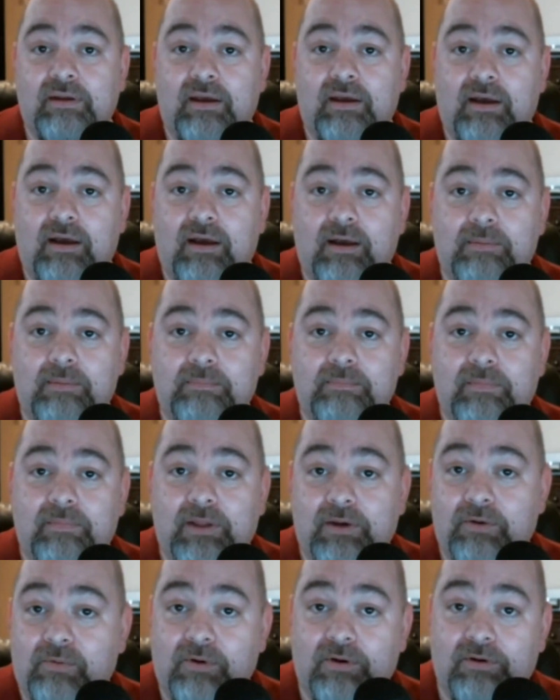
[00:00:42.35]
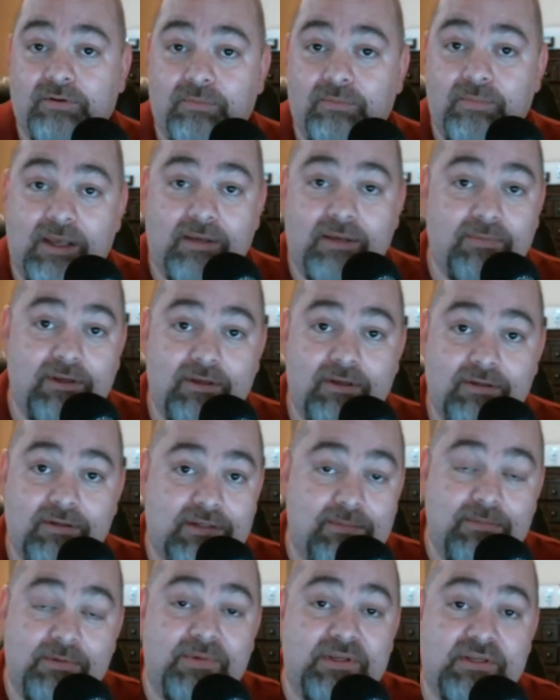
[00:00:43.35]
um, in order to make me
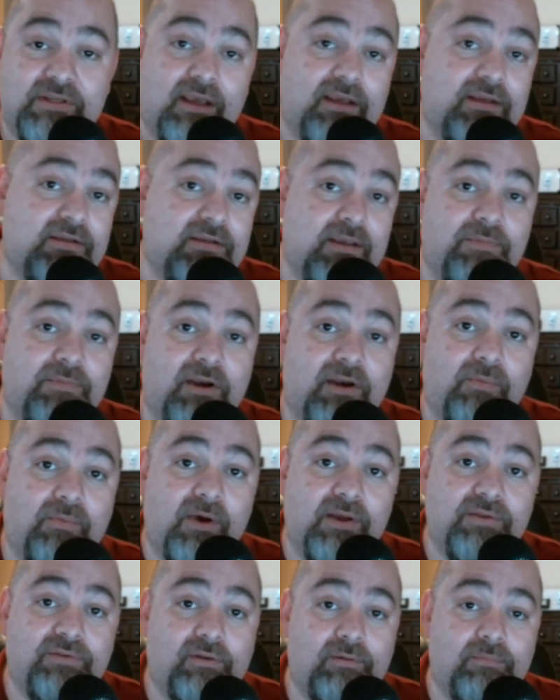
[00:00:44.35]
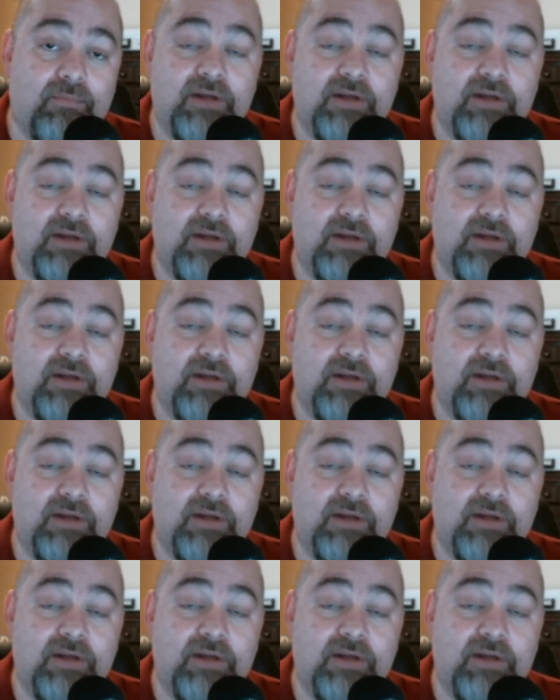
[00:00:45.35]
seem to be saying something I wasn't?